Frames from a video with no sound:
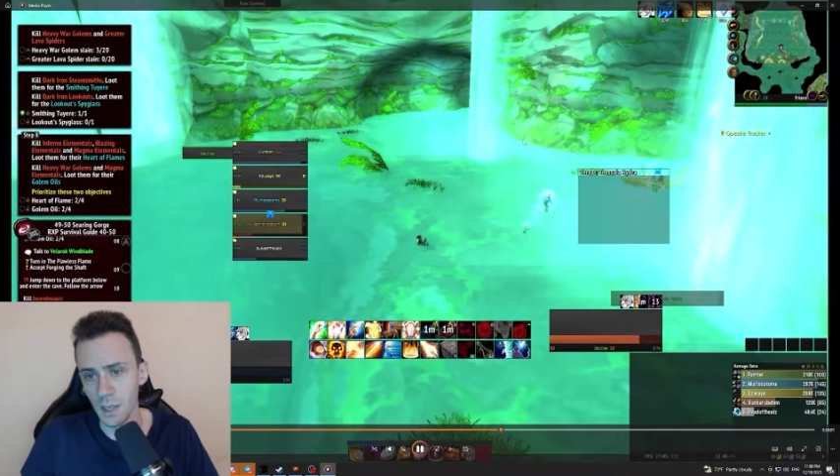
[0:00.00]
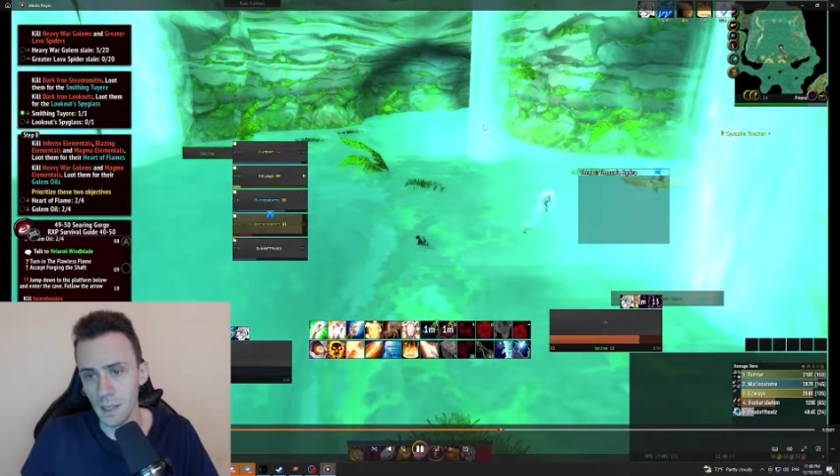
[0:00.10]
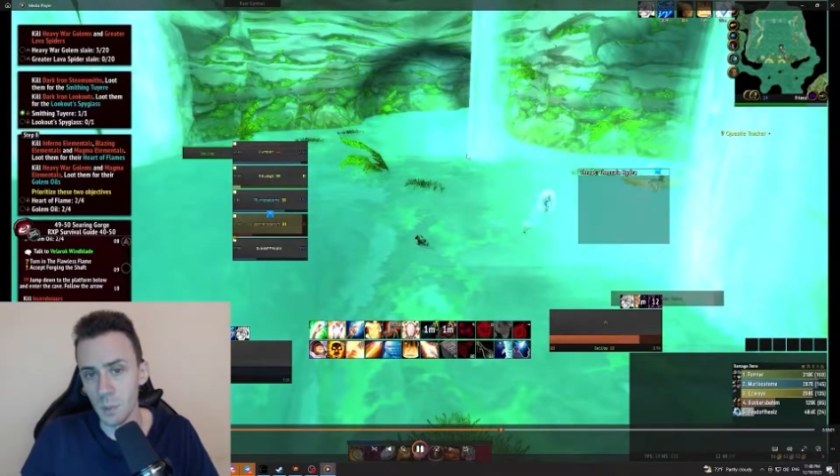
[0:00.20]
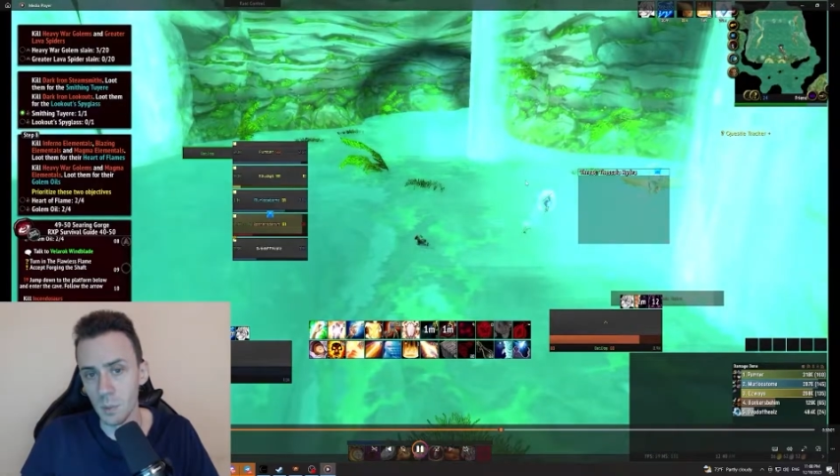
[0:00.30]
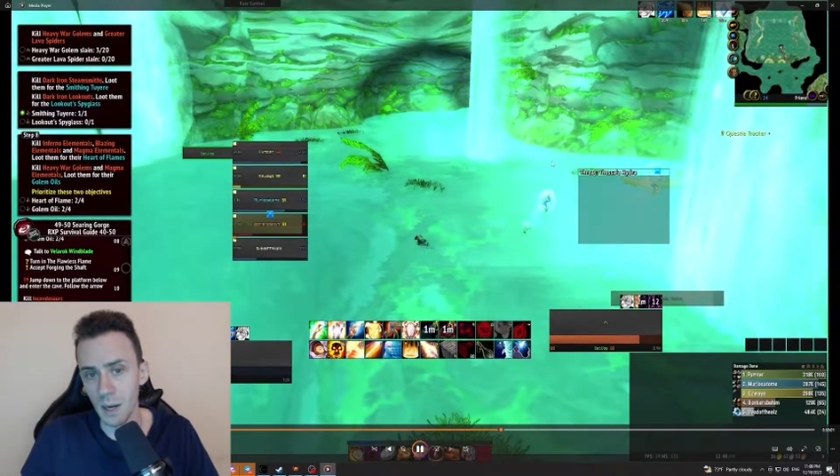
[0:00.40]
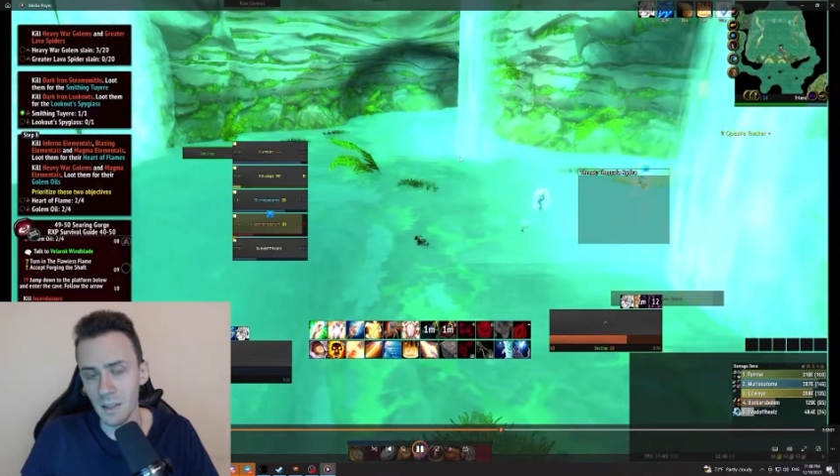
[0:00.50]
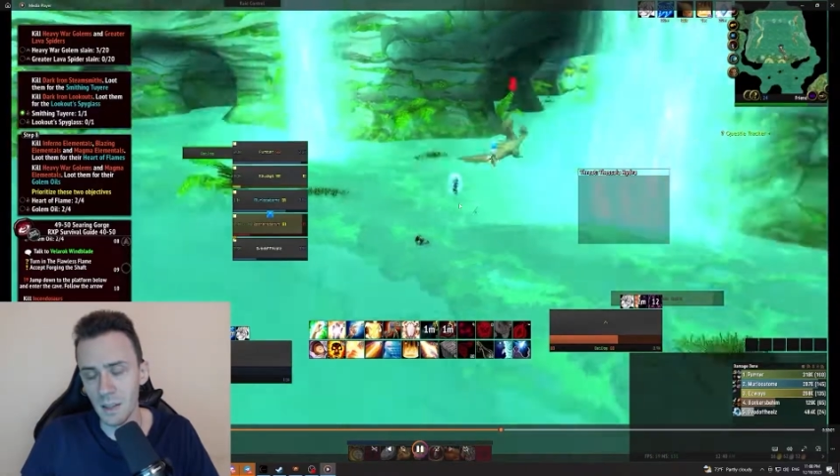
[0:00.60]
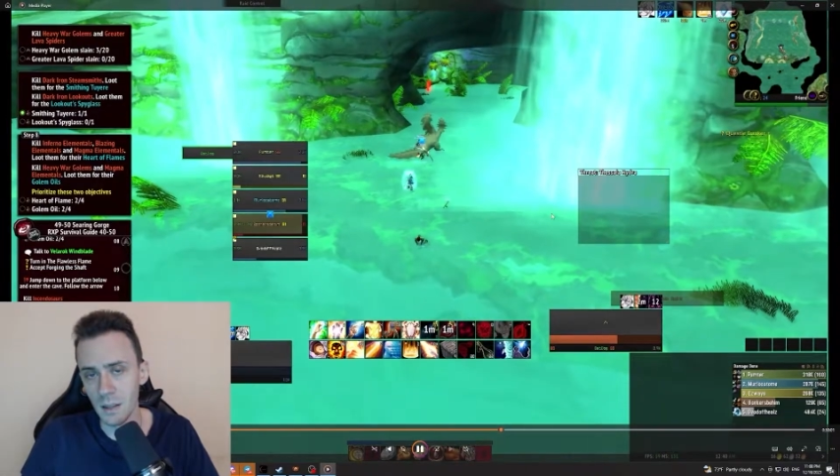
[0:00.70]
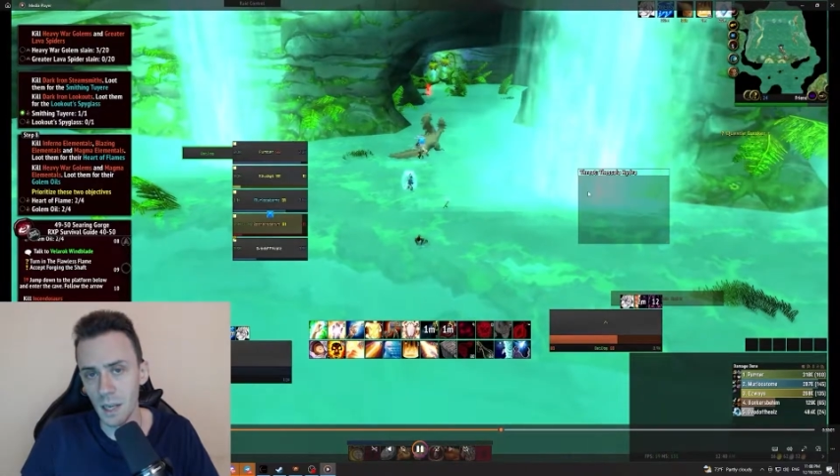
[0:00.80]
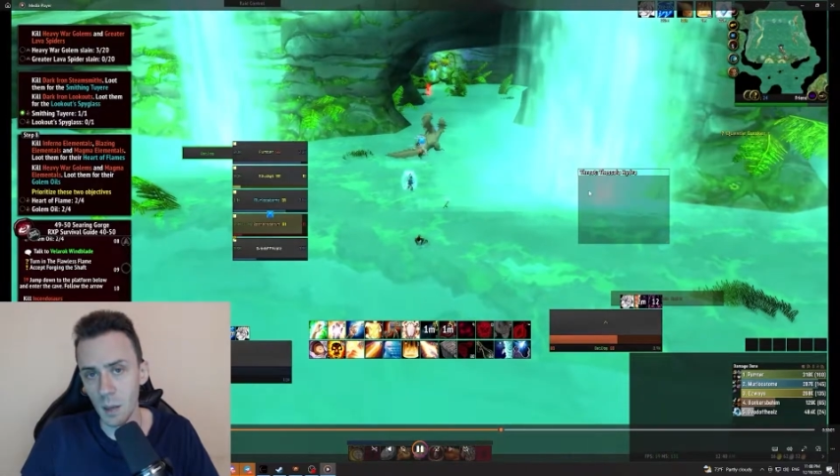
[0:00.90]
Keep in mind
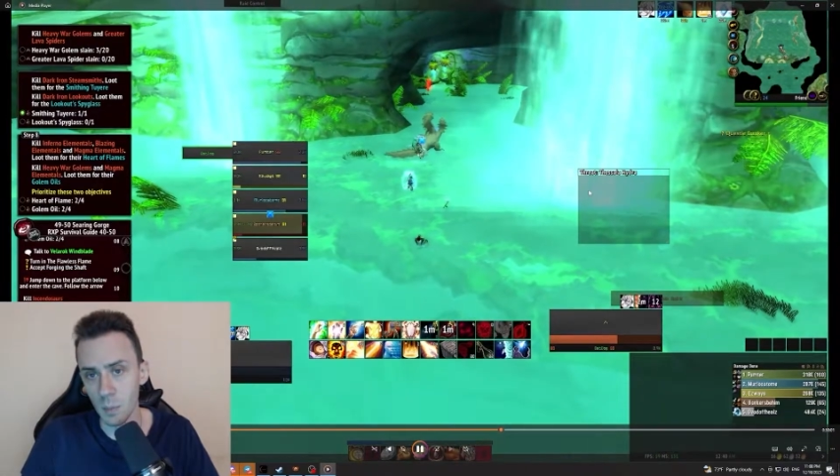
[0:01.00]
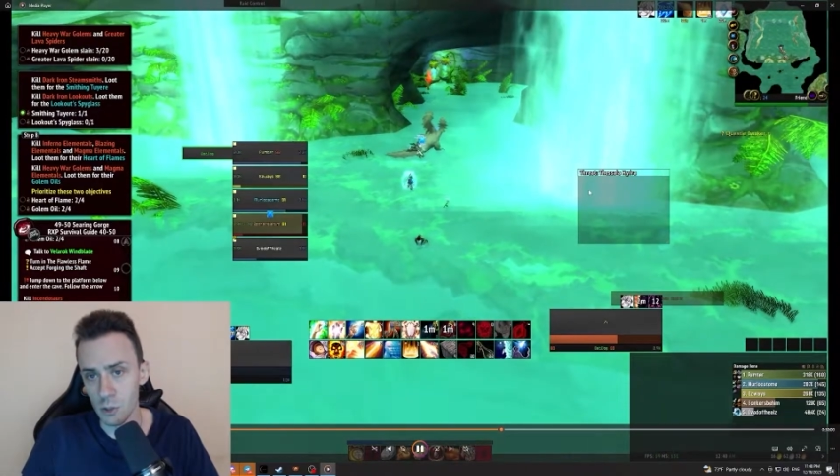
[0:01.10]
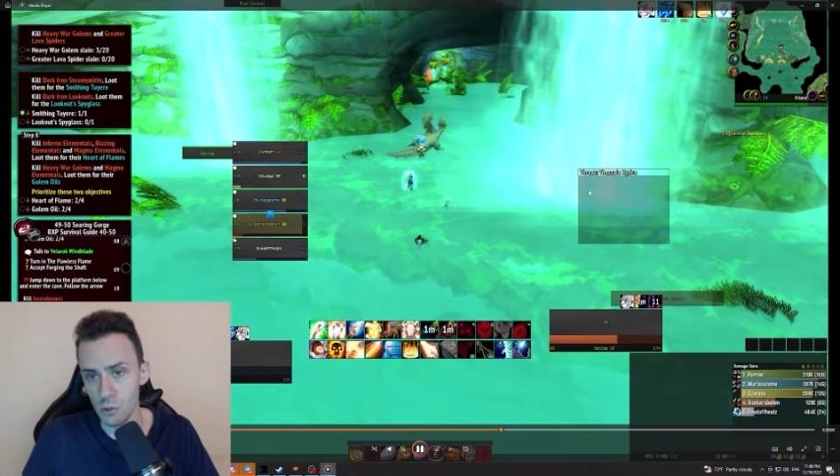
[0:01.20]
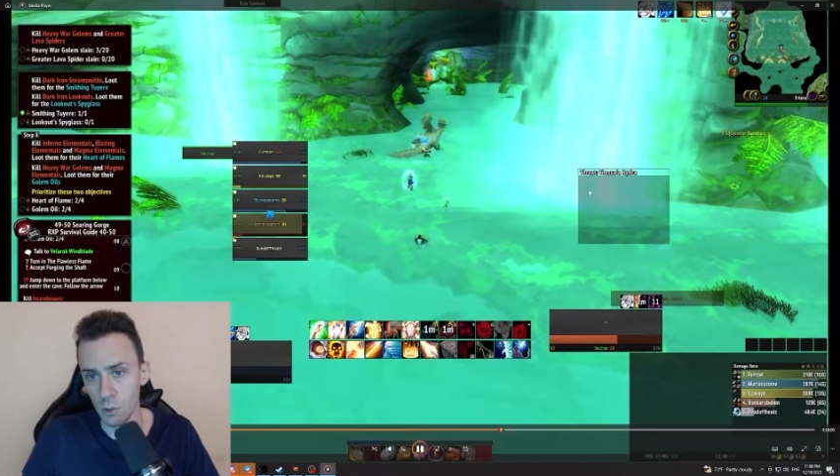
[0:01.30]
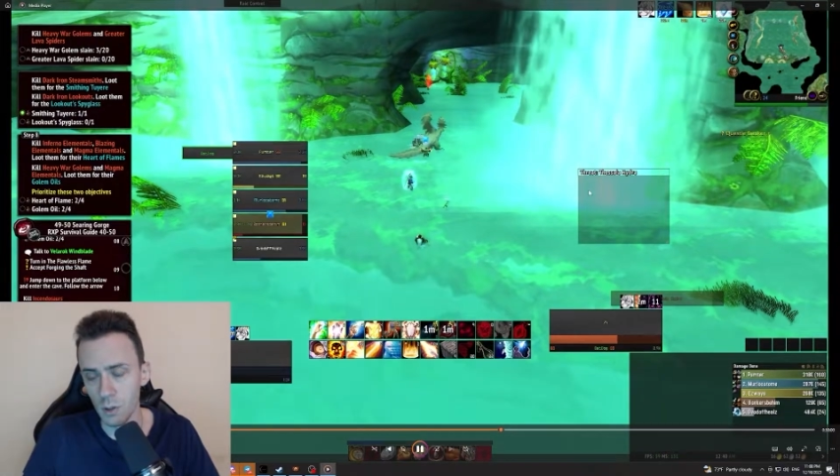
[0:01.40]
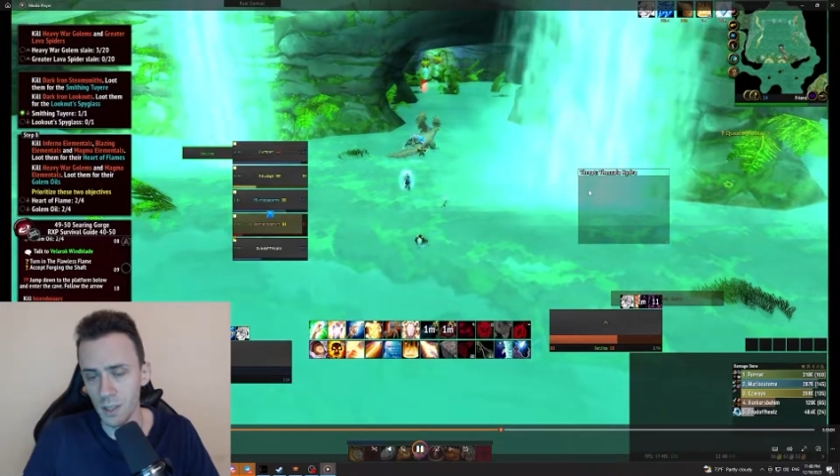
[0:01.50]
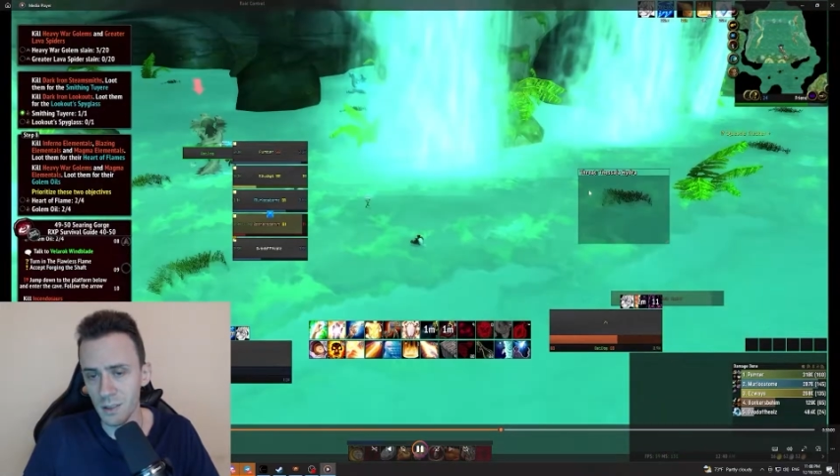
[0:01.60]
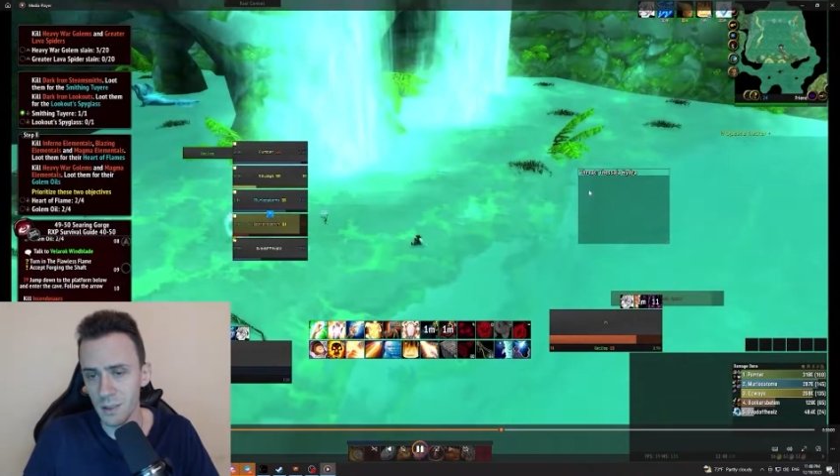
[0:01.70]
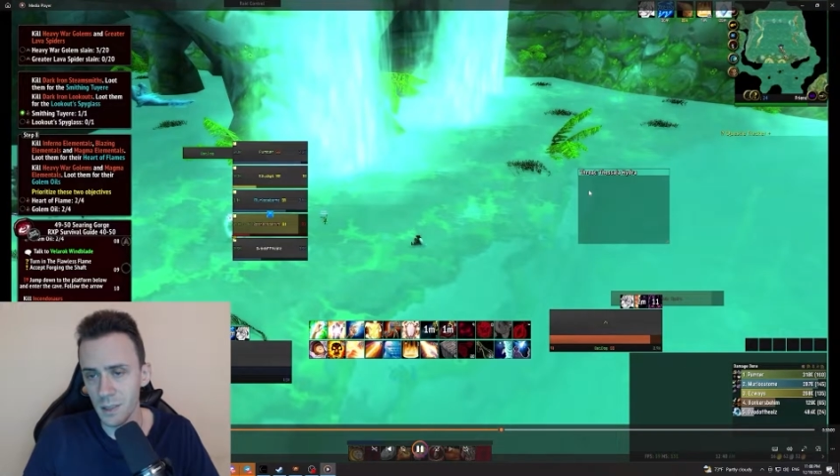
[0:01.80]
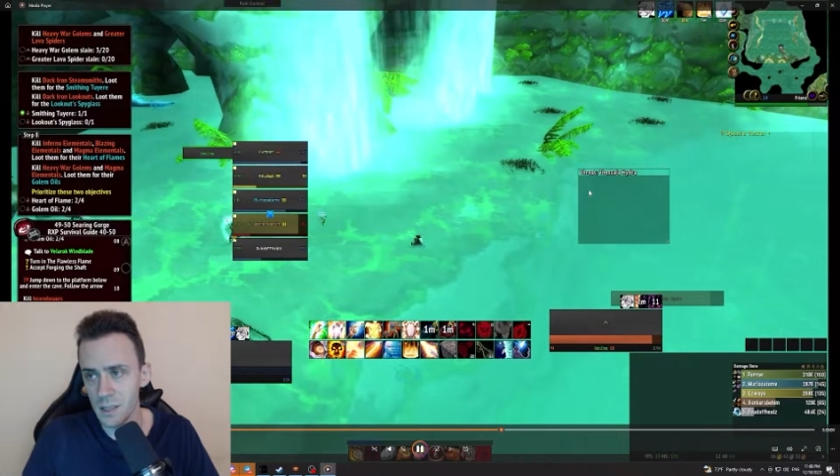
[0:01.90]
that they are
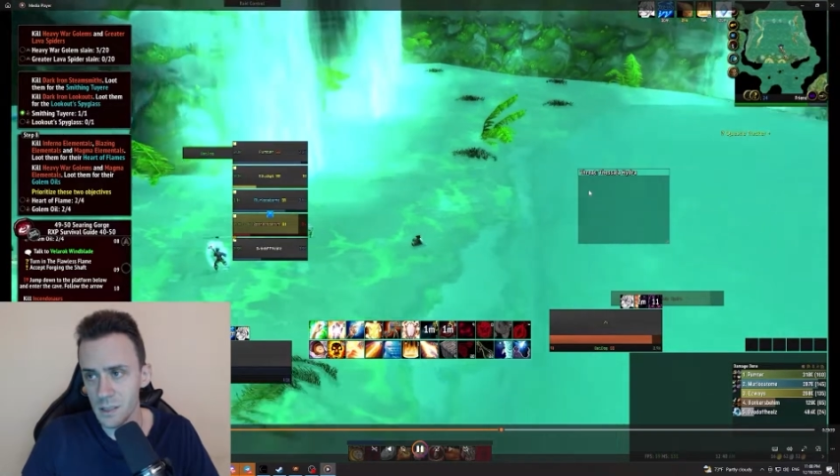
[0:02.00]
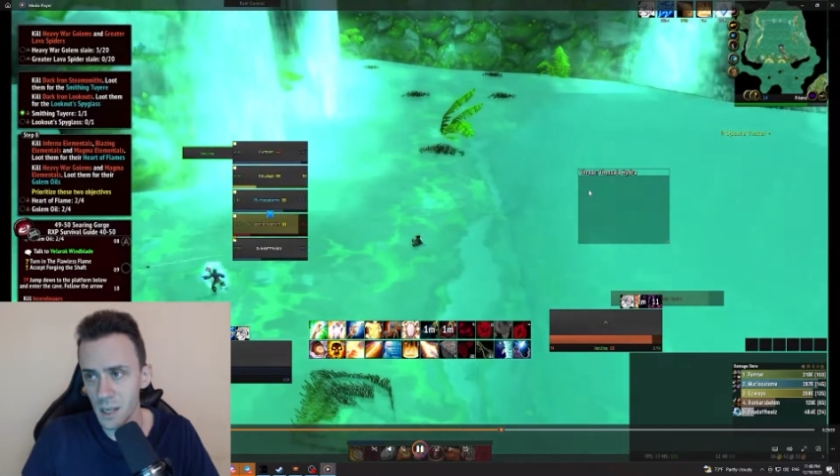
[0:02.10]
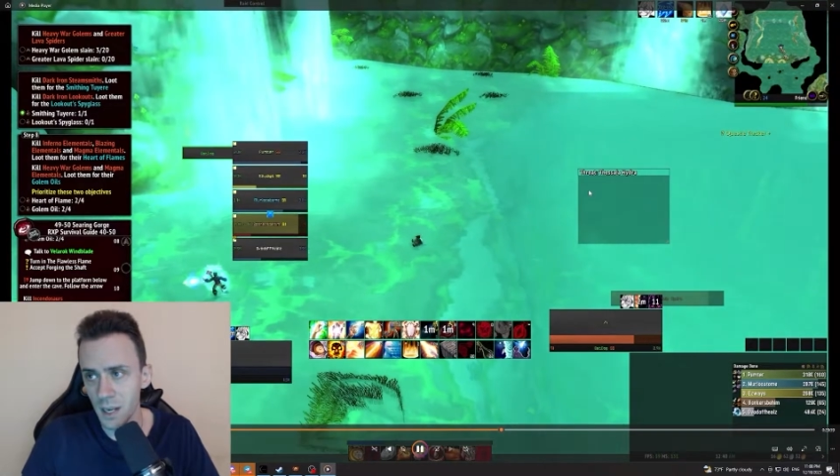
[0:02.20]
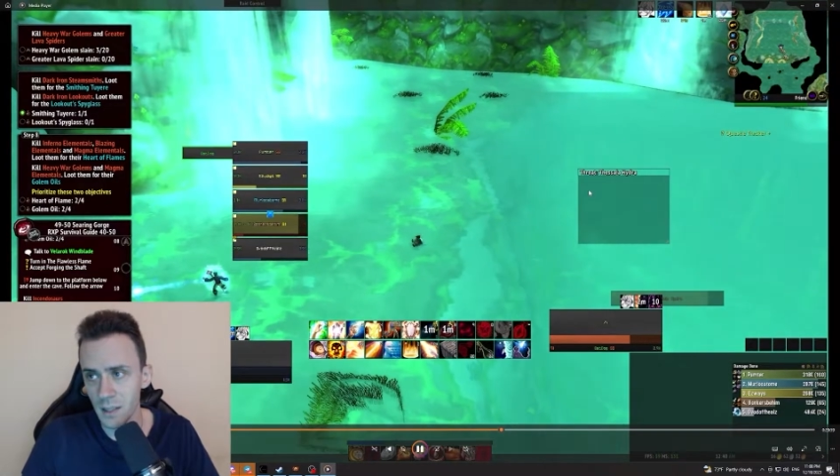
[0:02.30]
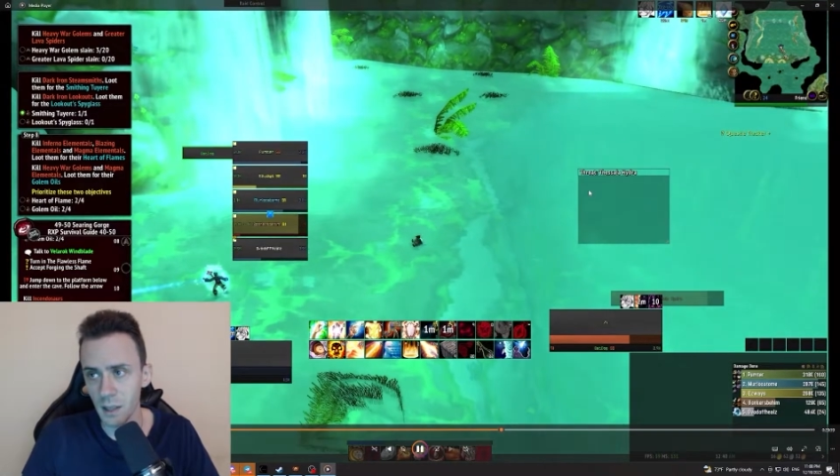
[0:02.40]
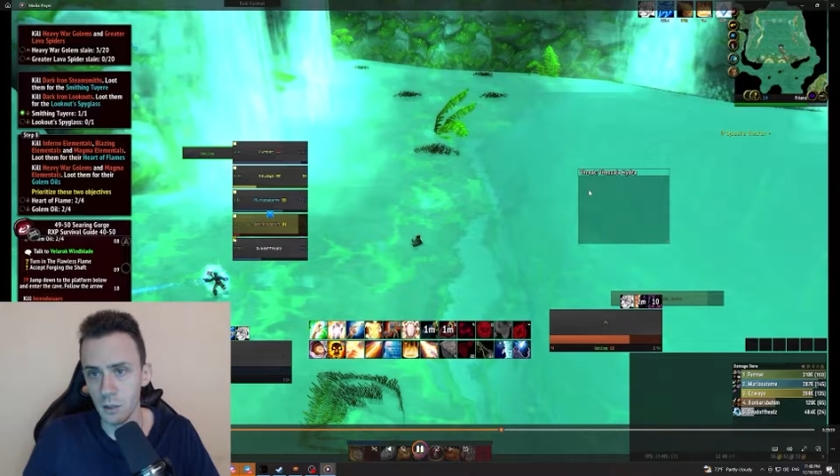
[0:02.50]
patrolling their side,